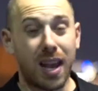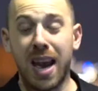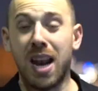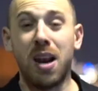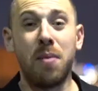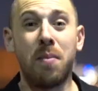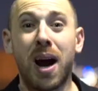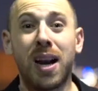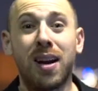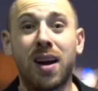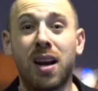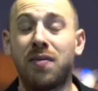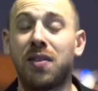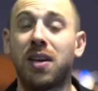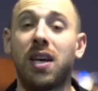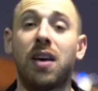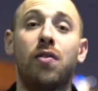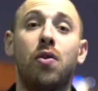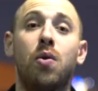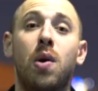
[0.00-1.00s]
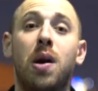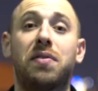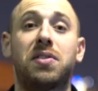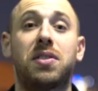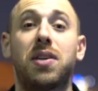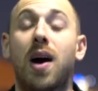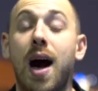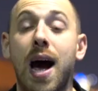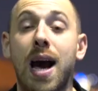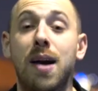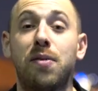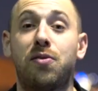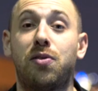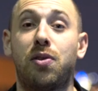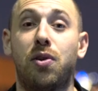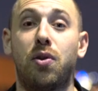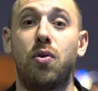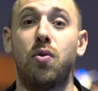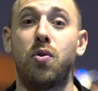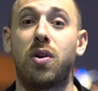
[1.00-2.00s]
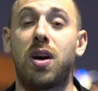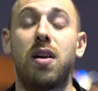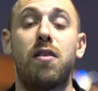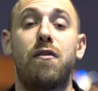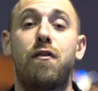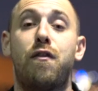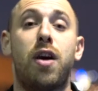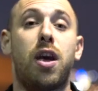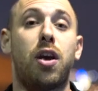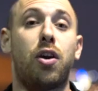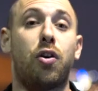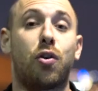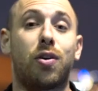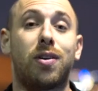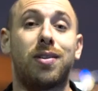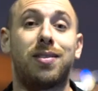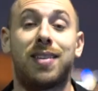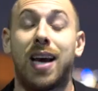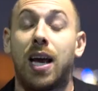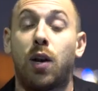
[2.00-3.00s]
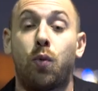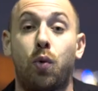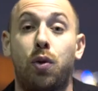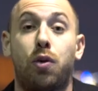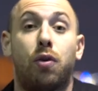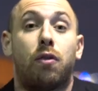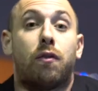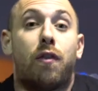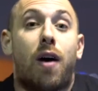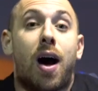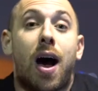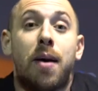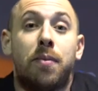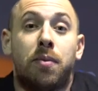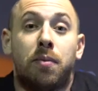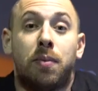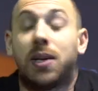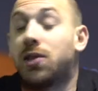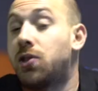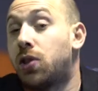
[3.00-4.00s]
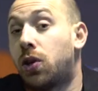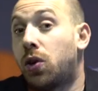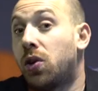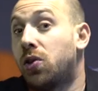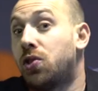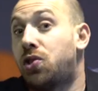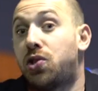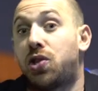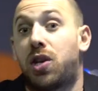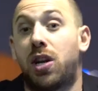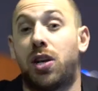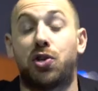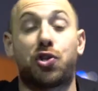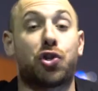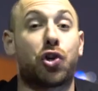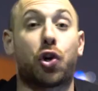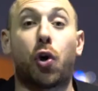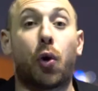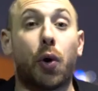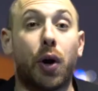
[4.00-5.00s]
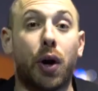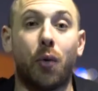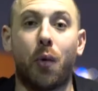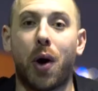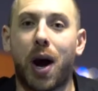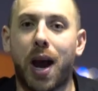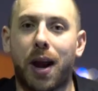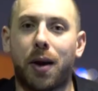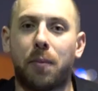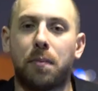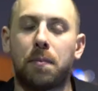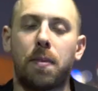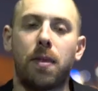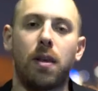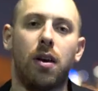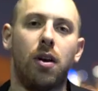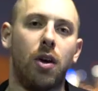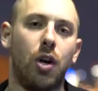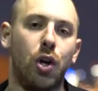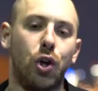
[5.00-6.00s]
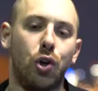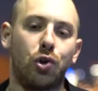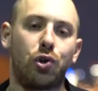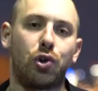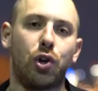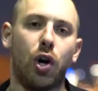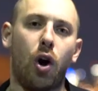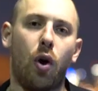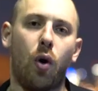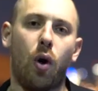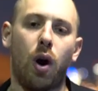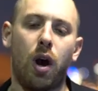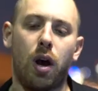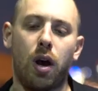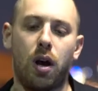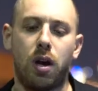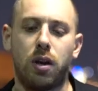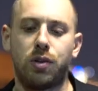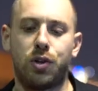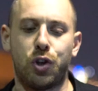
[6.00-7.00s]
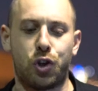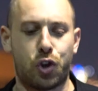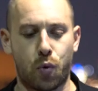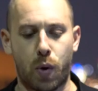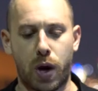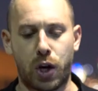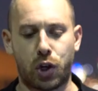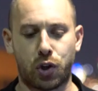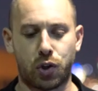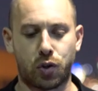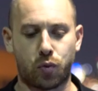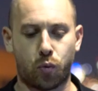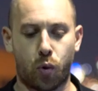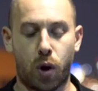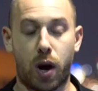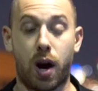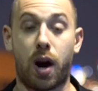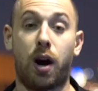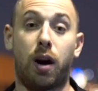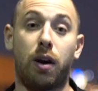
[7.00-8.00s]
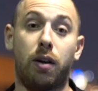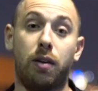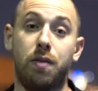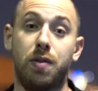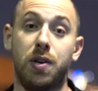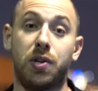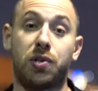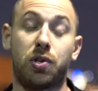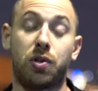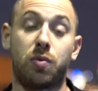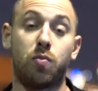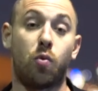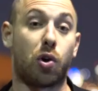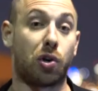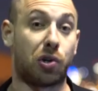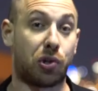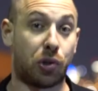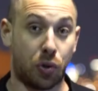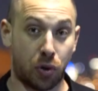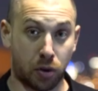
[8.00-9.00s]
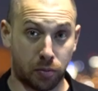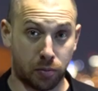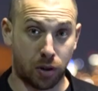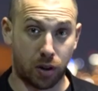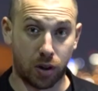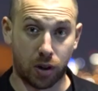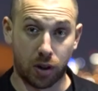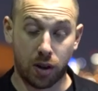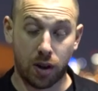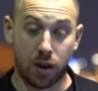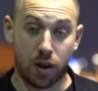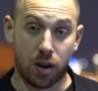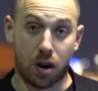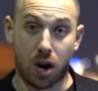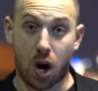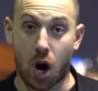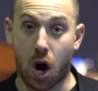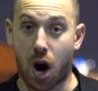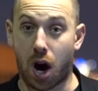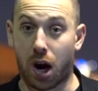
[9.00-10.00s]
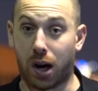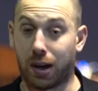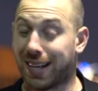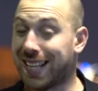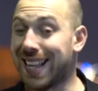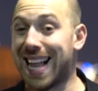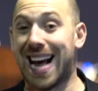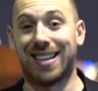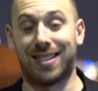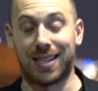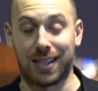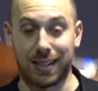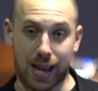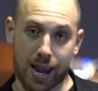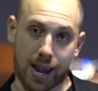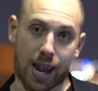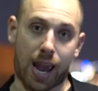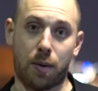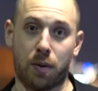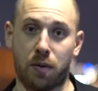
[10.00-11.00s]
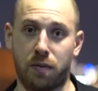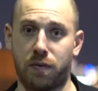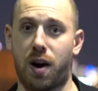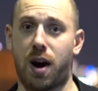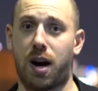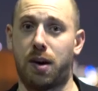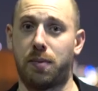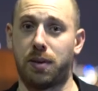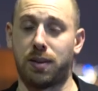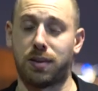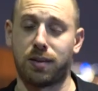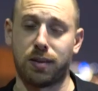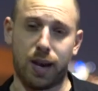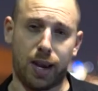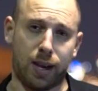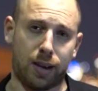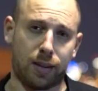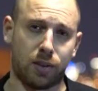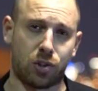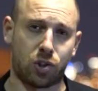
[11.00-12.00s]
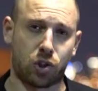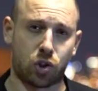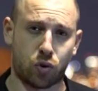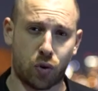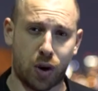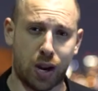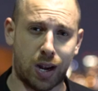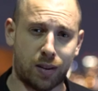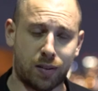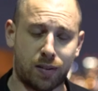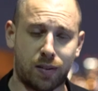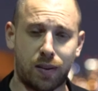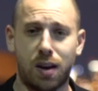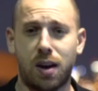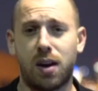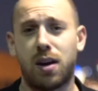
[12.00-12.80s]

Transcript: and it might not even give you enough time to convey your intent with your vibe, because the girl's just gonna scurry away. So, situations where this is more suitable are classic day game environments like the street,